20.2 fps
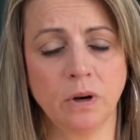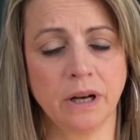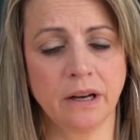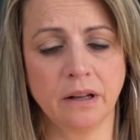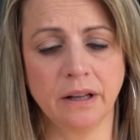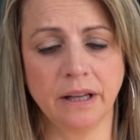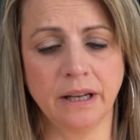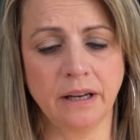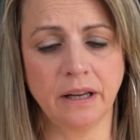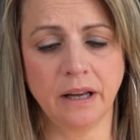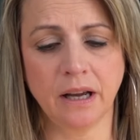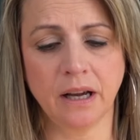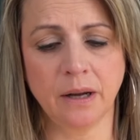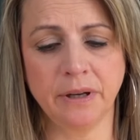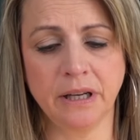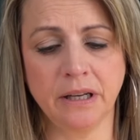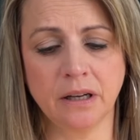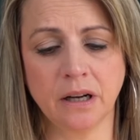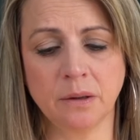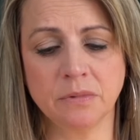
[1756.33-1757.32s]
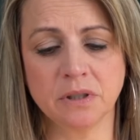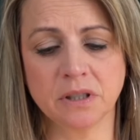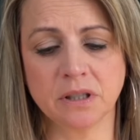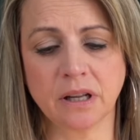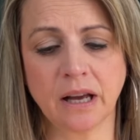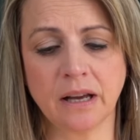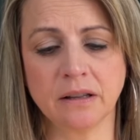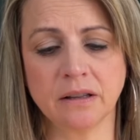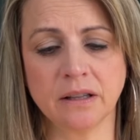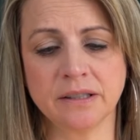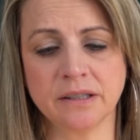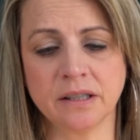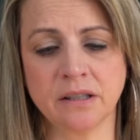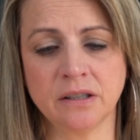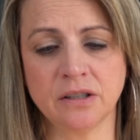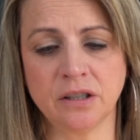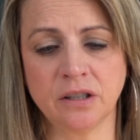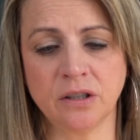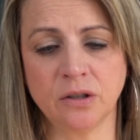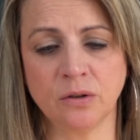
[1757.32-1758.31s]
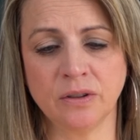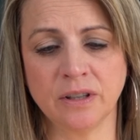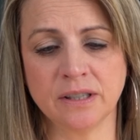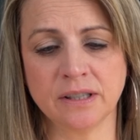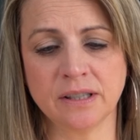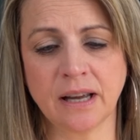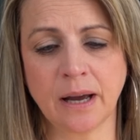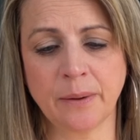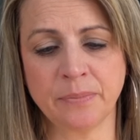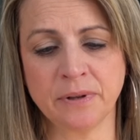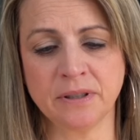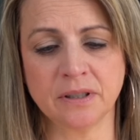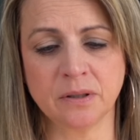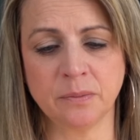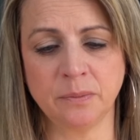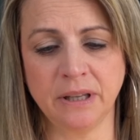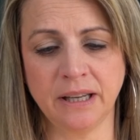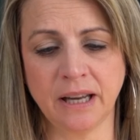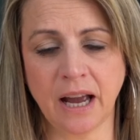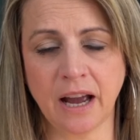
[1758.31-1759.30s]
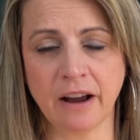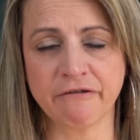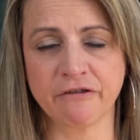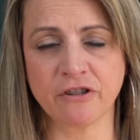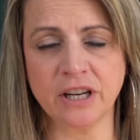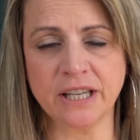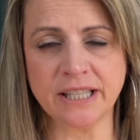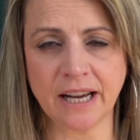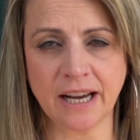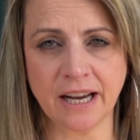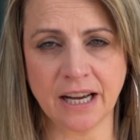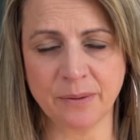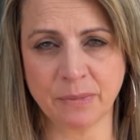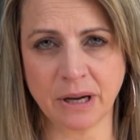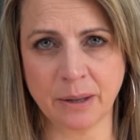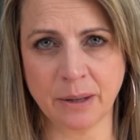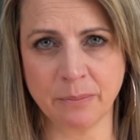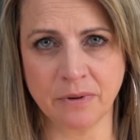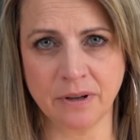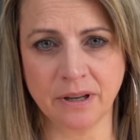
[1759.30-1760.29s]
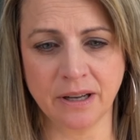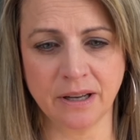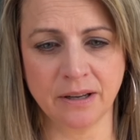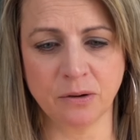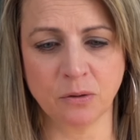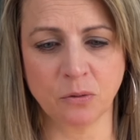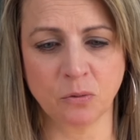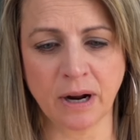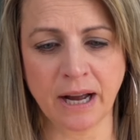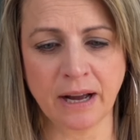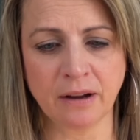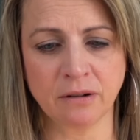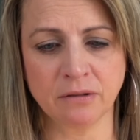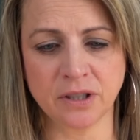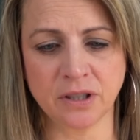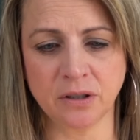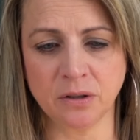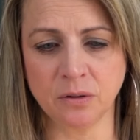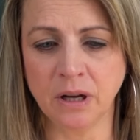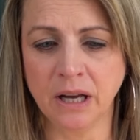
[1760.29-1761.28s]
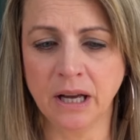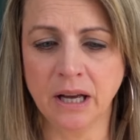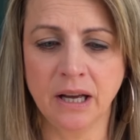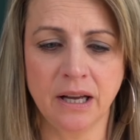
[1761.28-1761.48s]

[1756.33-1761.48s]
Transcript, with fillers: Well, and I mean, I'm just, I listen to you, and this has happened to me every time I'm uh, around you.